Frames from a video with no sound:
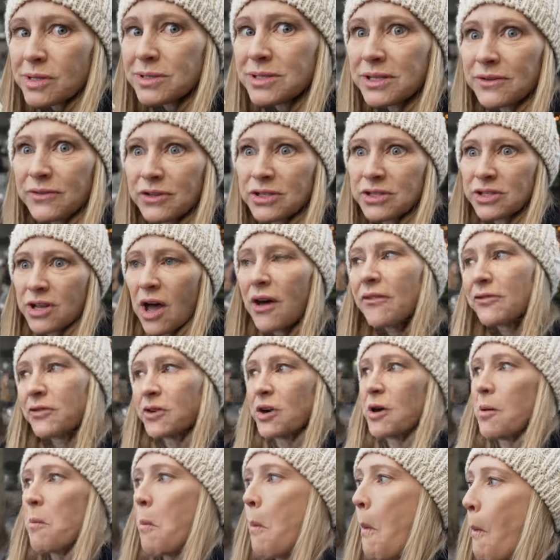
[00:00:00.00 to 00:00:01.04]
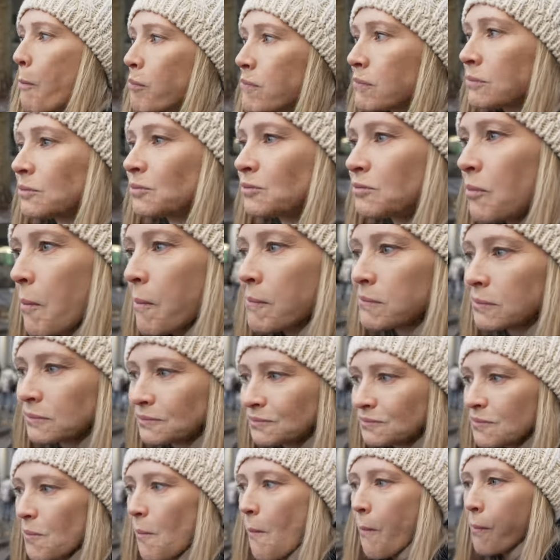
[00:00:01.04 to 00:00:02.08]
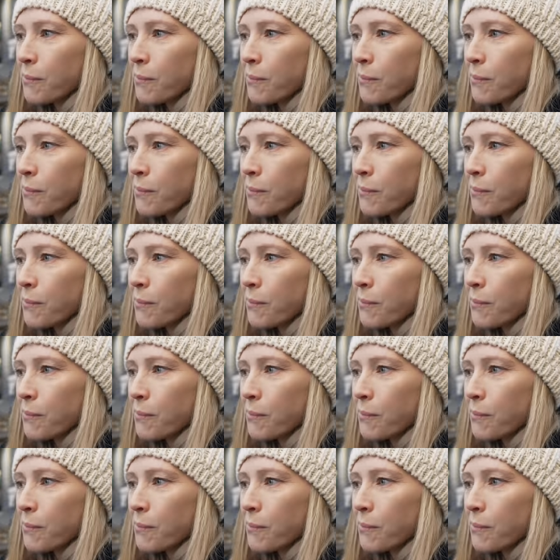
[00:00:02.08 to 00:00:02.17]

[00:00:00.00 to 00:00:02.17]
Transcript: one's even softer. The reason that I'm like